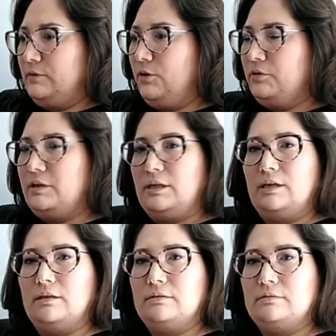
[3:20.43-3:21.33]

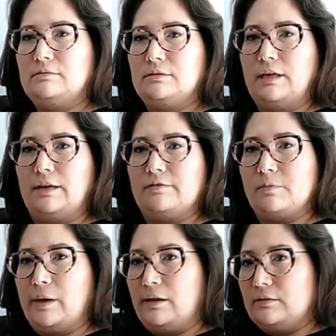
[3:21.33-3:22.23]
earthy kind of
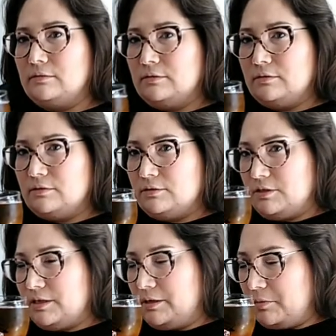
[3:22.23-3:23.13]
smell,
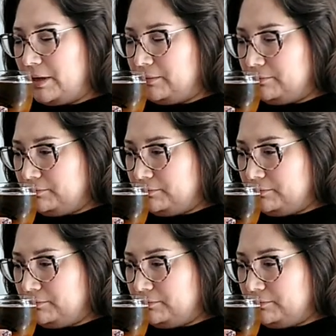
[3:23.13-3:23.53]
just a little bit.